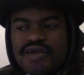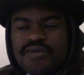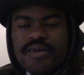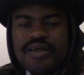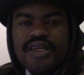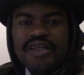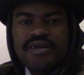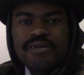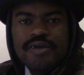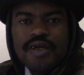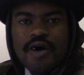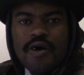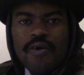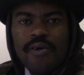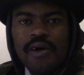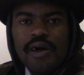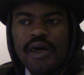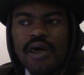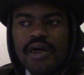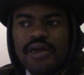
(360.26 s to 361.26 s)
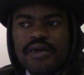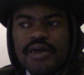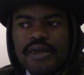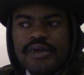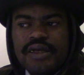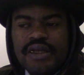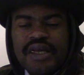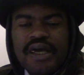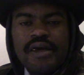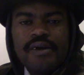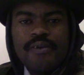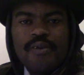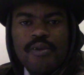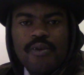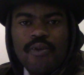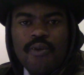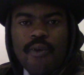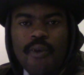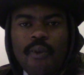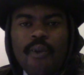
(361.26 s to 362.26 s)
to them and let them know that
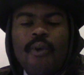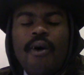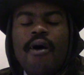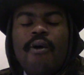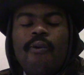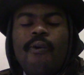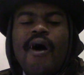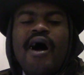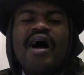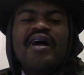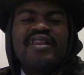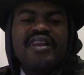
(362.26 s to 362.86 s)
why